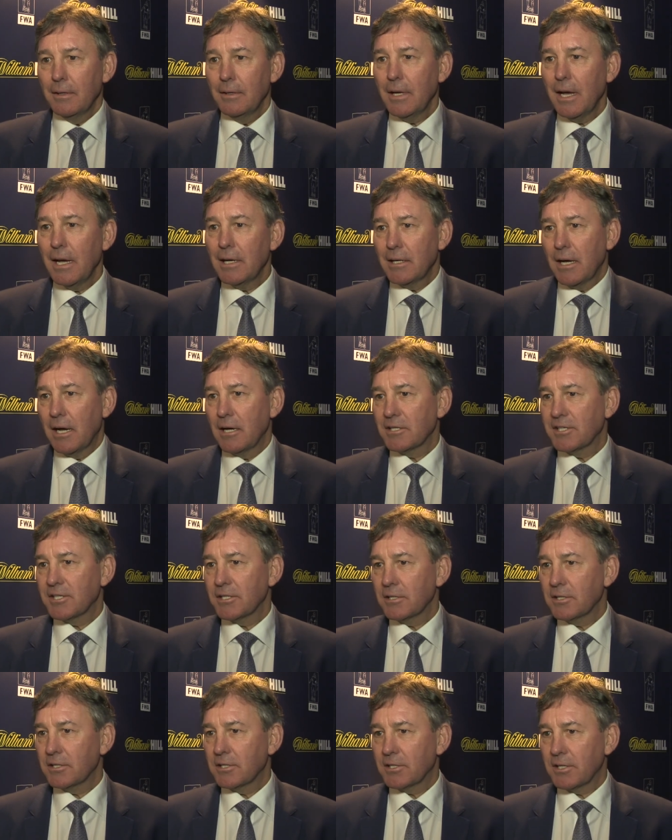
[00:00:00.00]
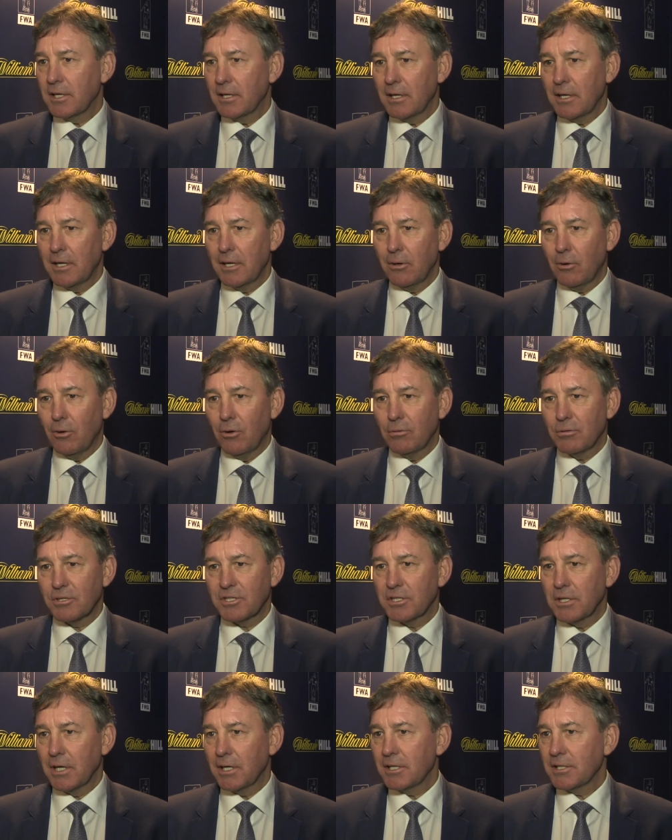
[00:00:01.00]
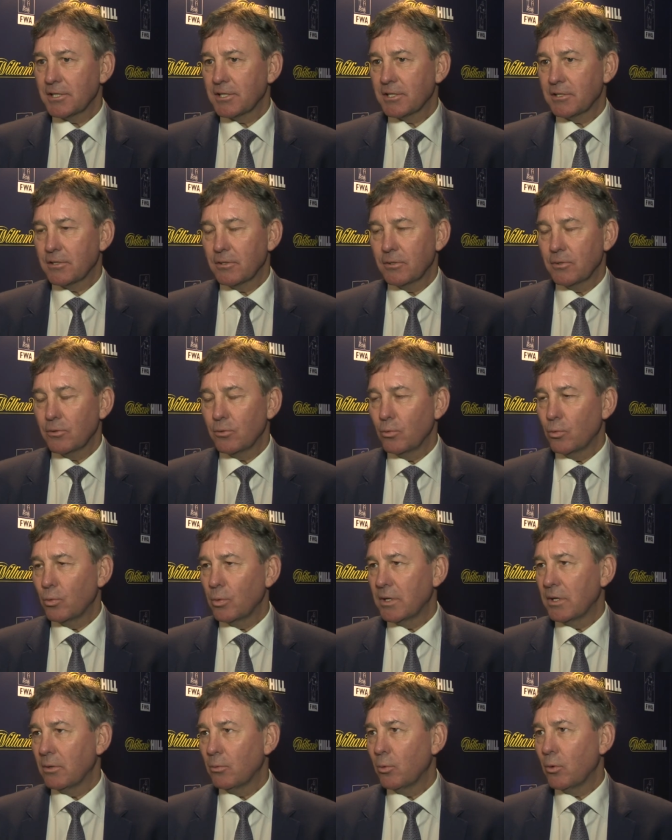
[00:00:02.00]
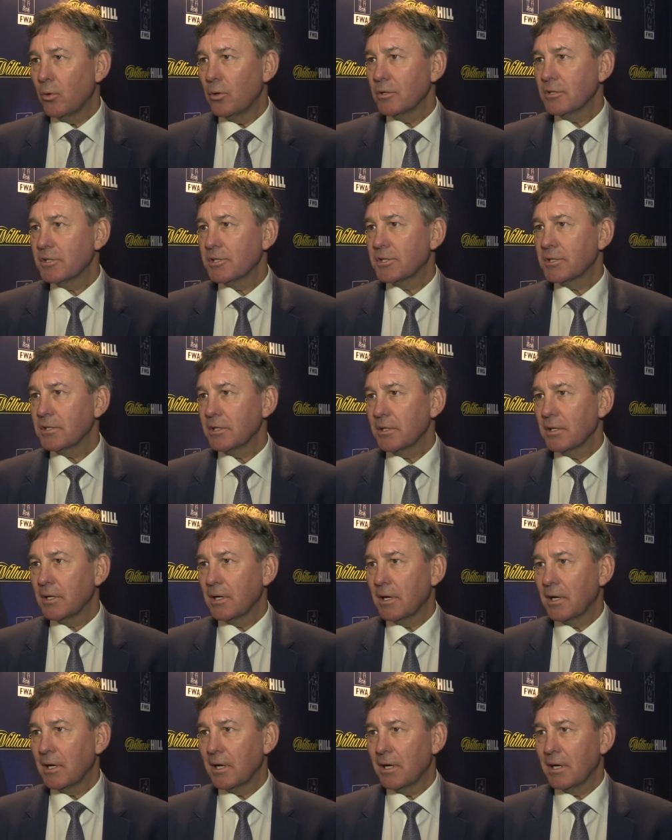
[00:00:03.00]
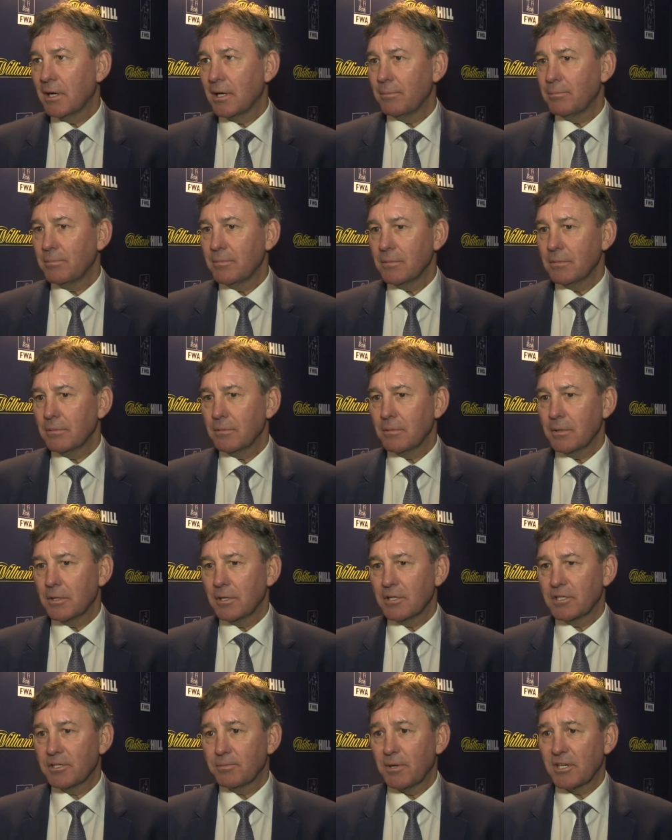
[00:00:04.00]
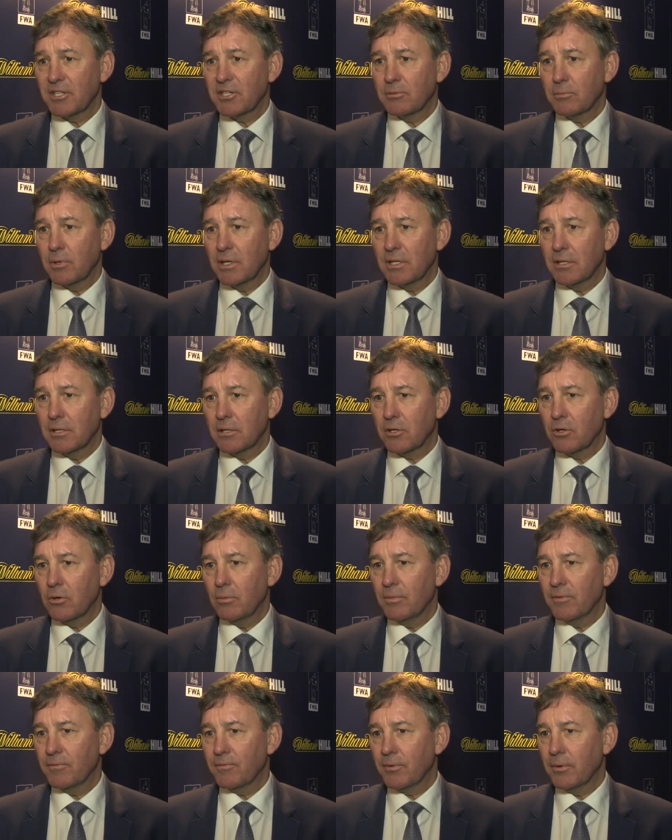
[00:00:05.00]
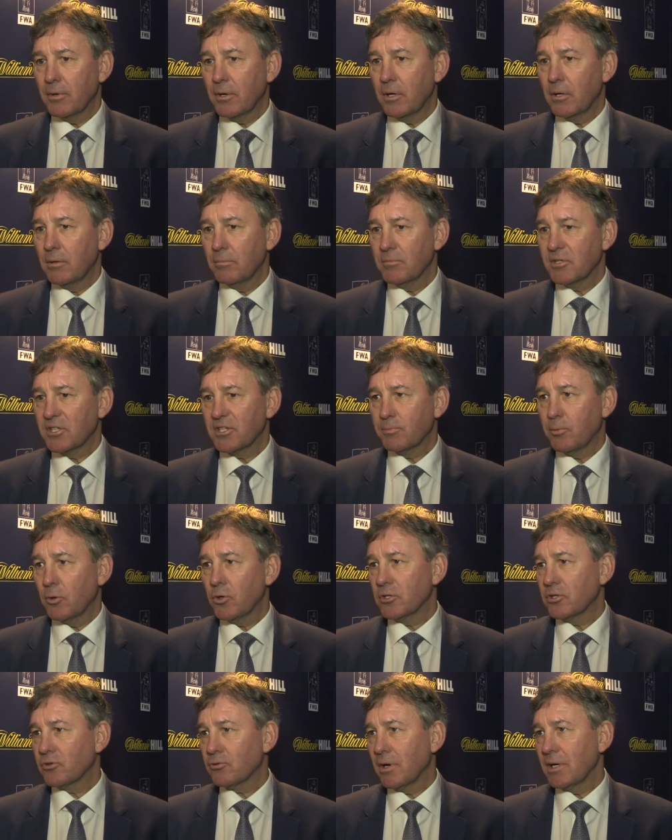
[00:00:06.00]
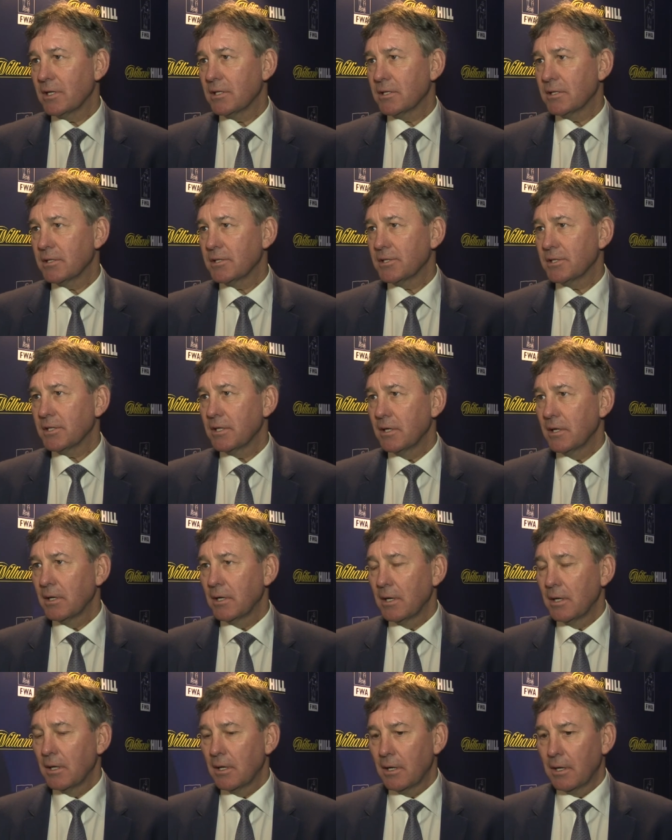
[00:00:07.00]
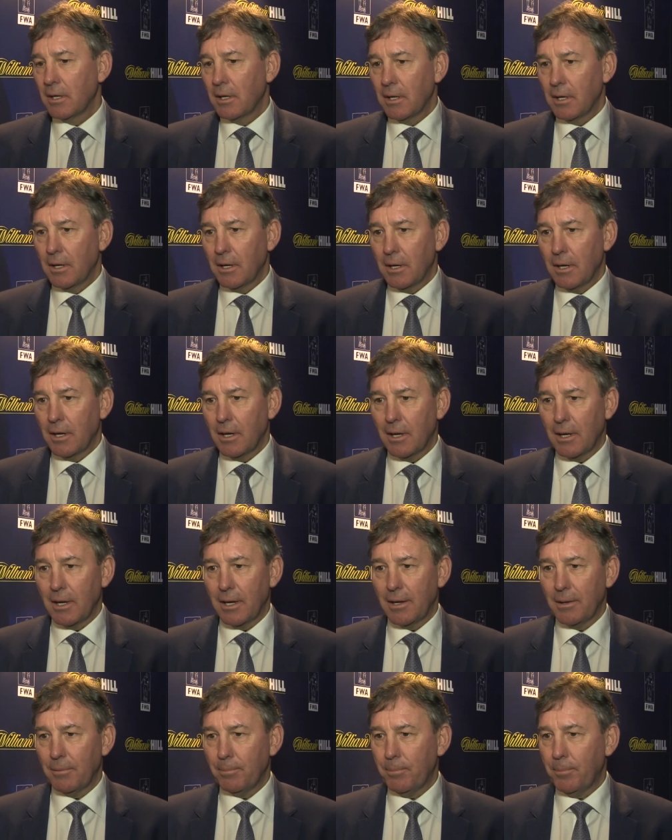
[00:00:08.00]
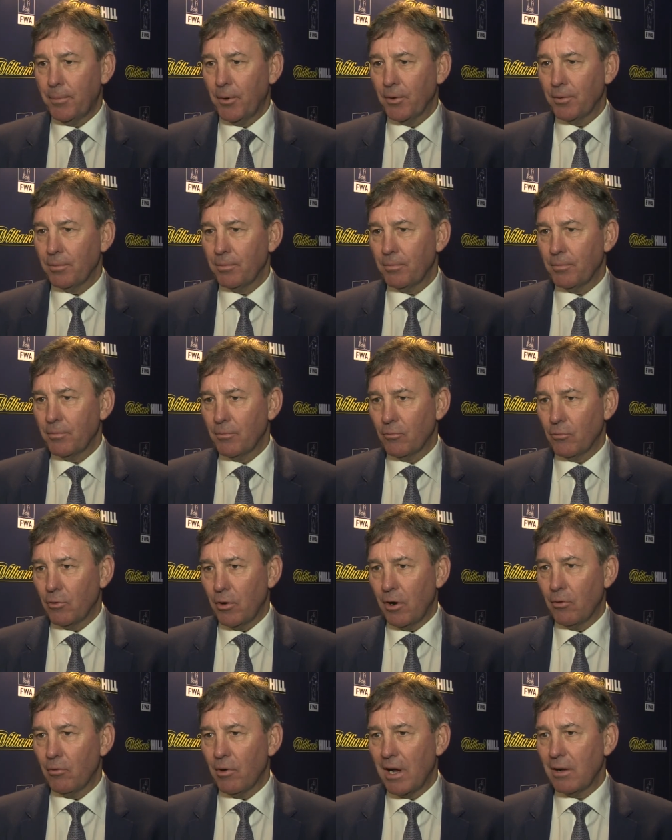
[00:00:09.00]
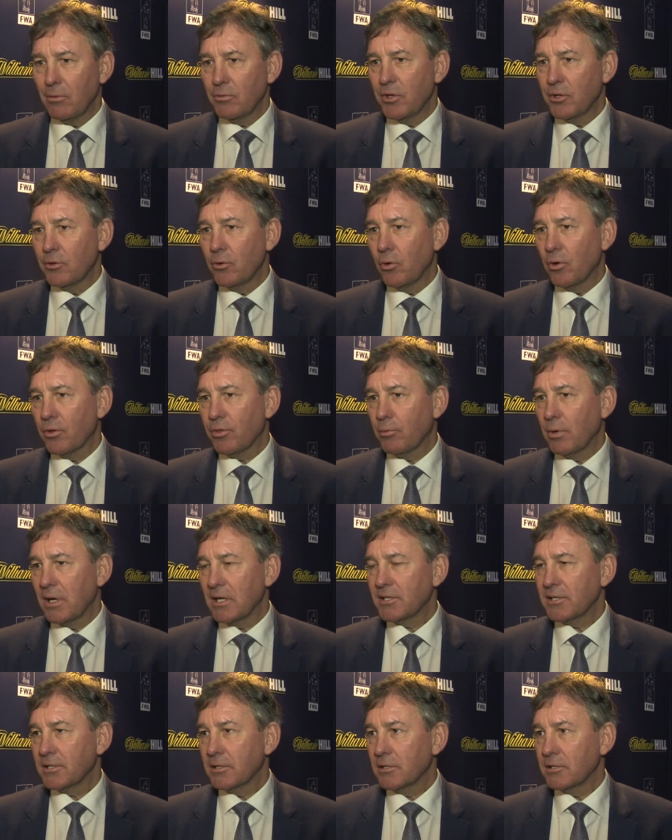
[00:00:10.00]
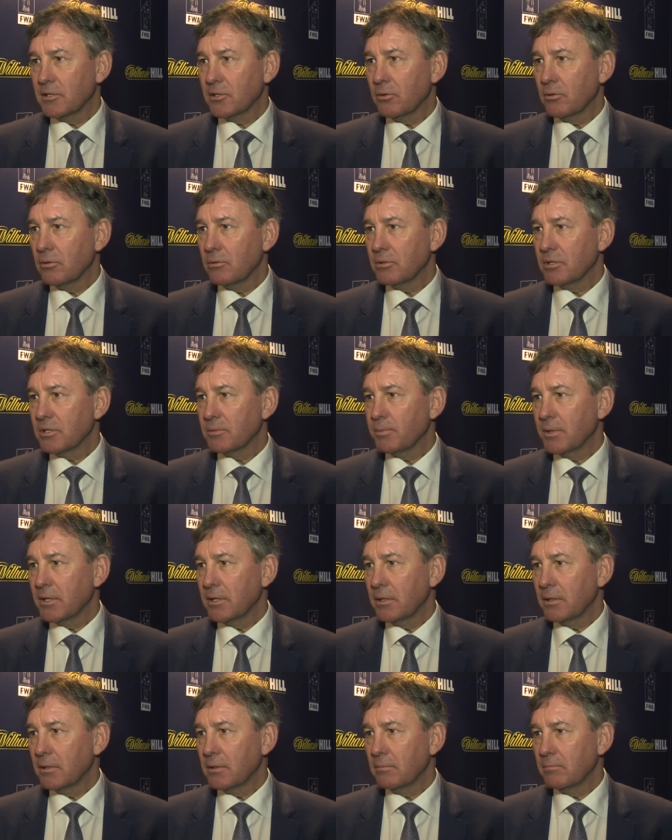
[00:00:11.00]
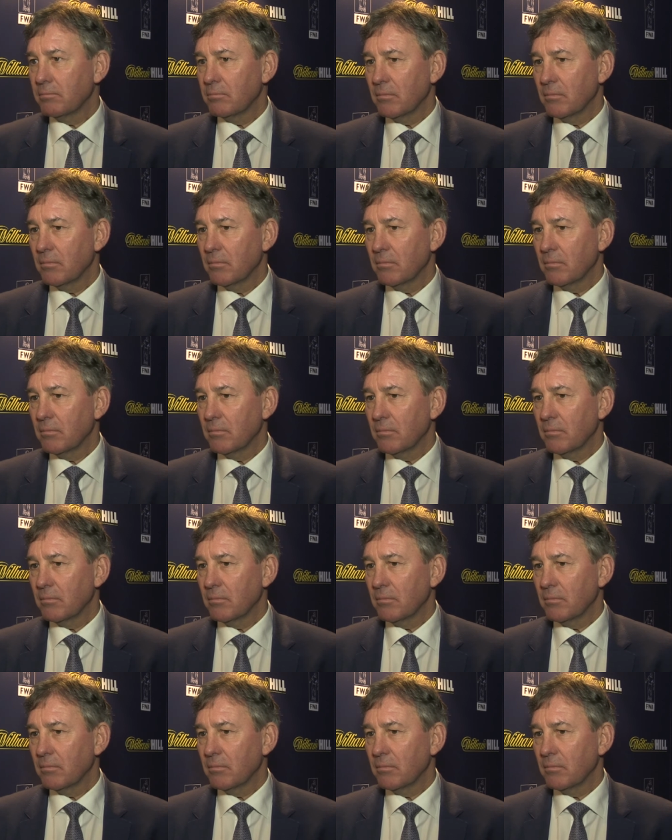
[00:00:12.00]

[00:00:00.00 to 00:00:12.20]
Yeah, it has. It's always nice to win awards, especially when they're coming from sports writers. But around the Northwest, it's always been